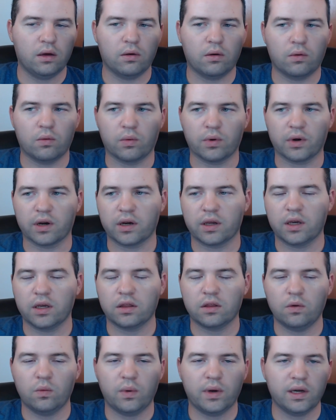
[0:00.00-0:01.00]
We're going to
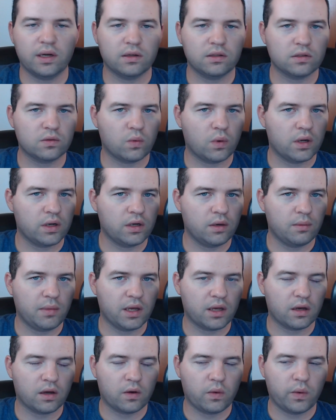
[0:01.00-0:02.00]
get the whales wanting to
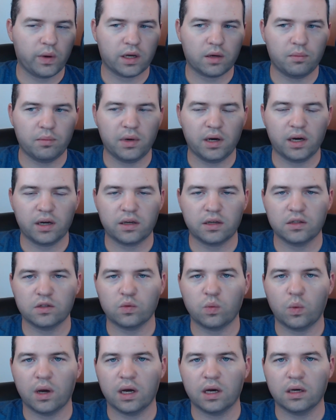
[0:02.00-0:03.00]
make a quick buck as
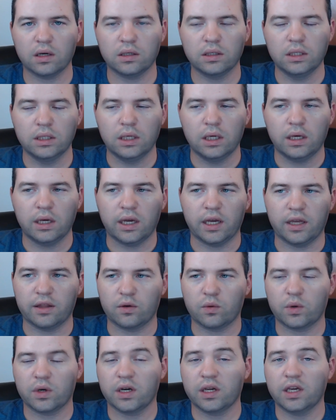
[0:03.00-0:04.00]
well. And
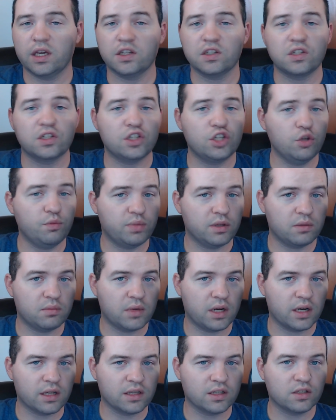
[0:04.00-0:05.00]
then we're going to get stupid
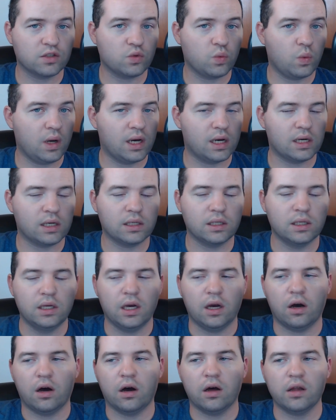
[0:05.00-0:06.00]
money as well.
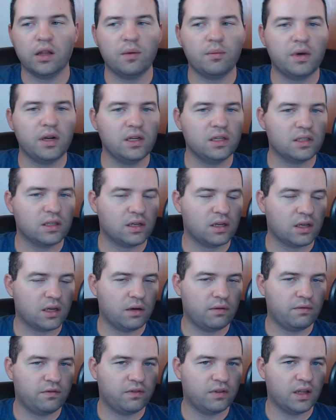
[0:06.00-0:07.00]
All that money is going to
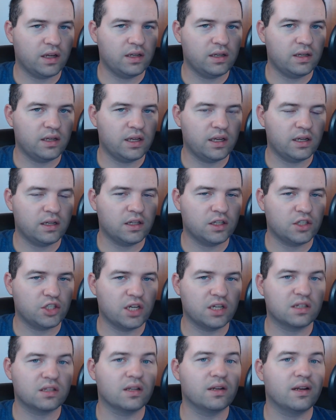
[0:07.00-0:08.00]
come flooding in to
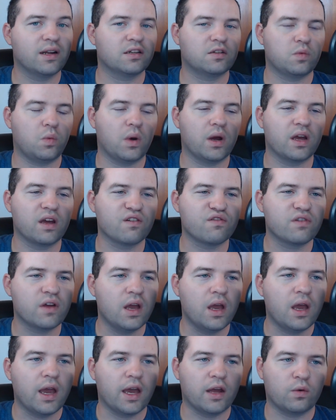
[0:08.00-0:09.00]
chase the next wave.
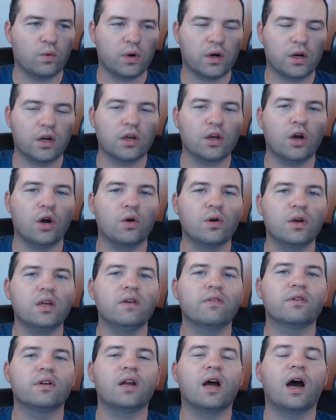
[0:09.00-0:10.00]
And we're going to go
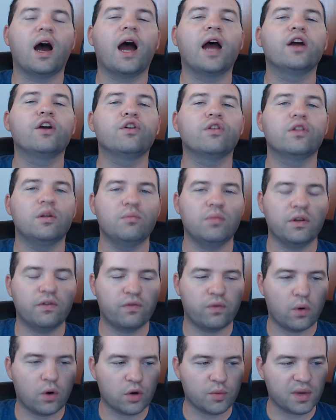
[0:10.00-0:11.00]
even higher than
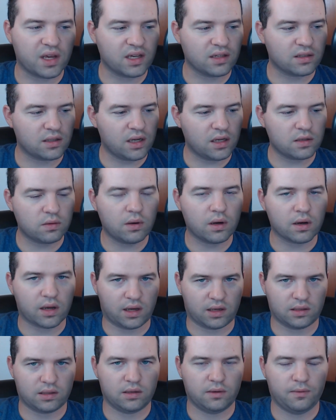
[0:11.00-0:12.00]
before. Because guess what,
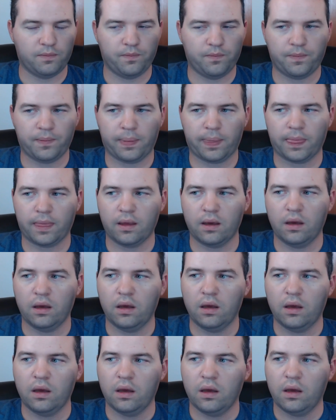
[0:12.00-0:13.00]
guys?
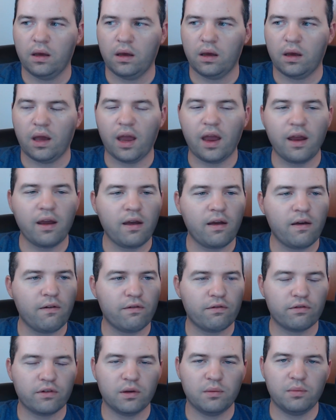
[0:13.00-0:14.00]

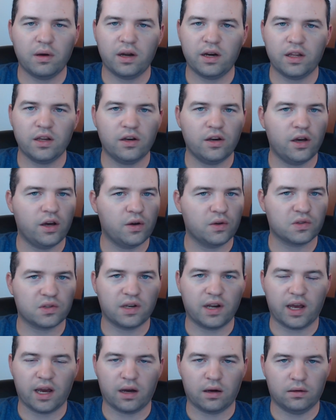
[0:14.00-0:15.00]
Everybody knows
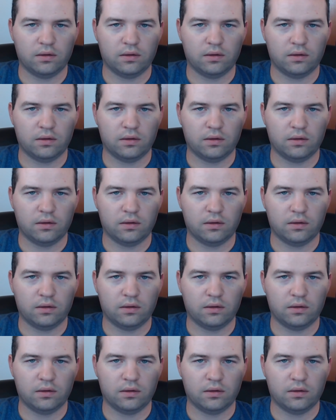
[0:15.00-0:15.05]
now.